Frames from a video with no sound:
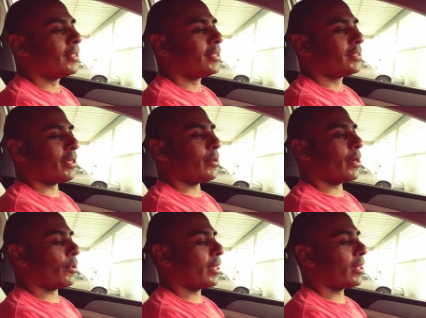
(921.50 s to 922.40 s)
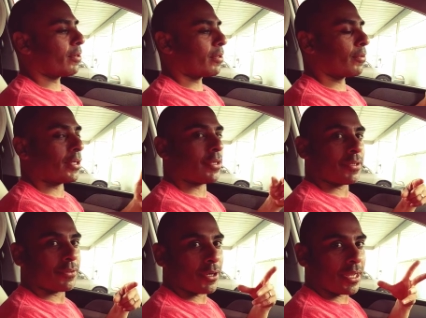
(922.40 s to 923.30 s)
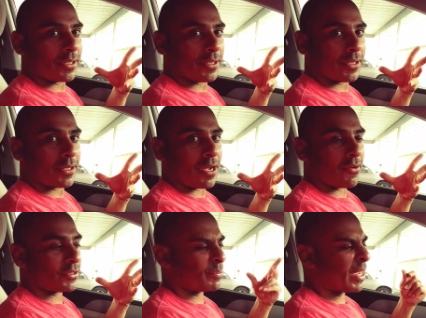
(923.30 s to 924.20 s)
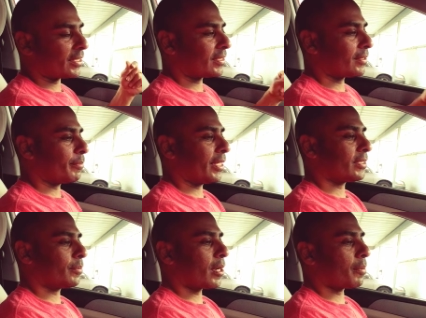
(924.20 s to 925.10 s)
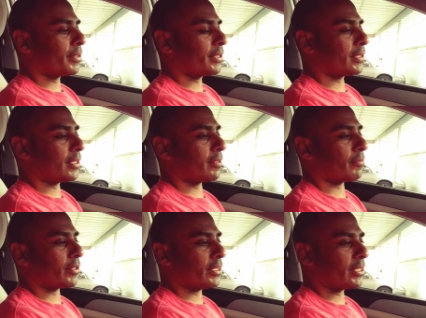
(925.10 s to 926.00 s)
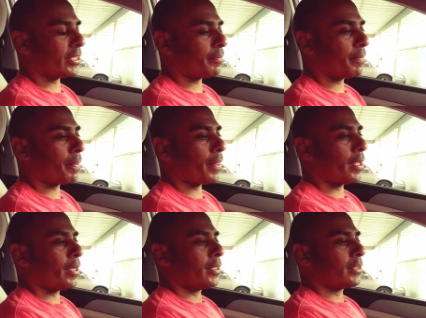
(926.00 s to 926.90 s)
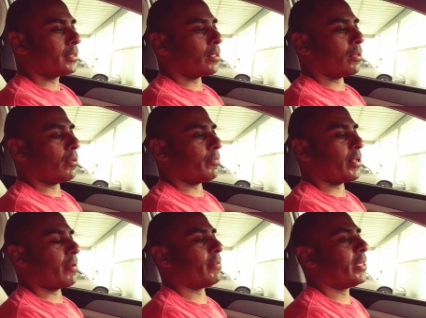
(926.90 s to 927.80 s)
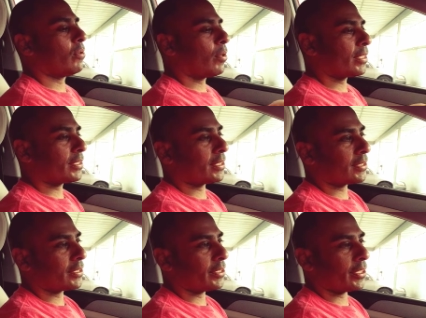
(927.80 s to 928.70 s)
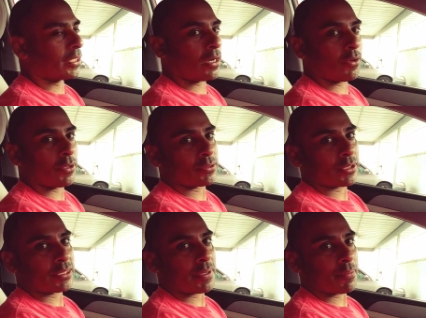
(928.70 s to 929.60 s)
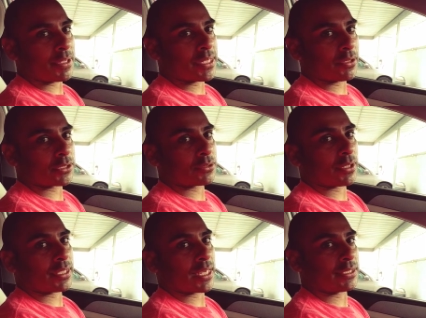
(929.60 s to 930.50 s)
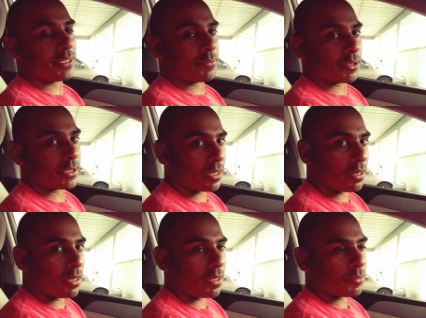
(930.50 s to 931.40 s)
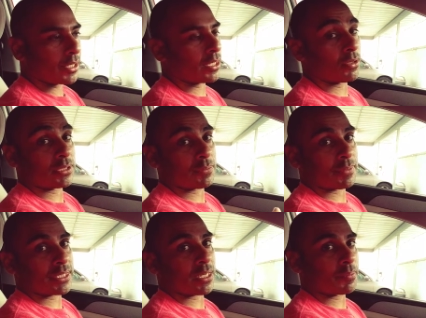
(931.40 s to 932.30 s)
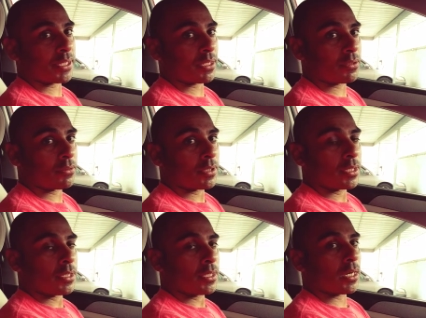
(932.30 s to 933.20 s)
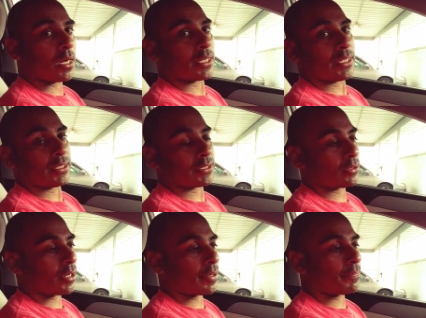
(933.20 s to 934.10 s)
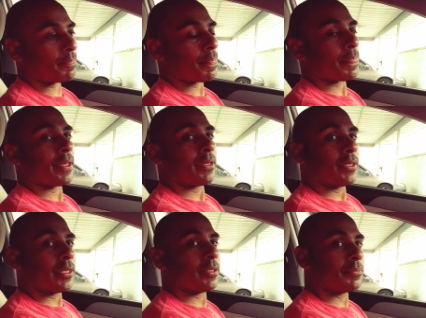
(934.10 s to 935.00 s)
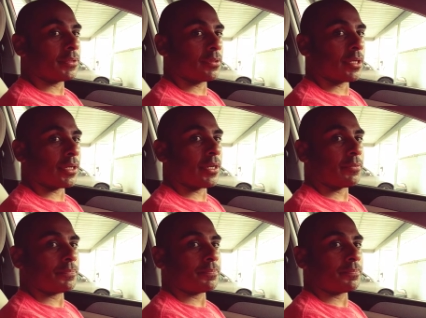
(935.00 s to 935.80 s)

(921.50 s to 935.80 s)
So anyway, we're here. We're at Office Max making some copies for the gym. So if you have any questions, you can always reach me at midtownstrength@gmail.com, or you can go to Midtown Milo on Instagram. So there you go.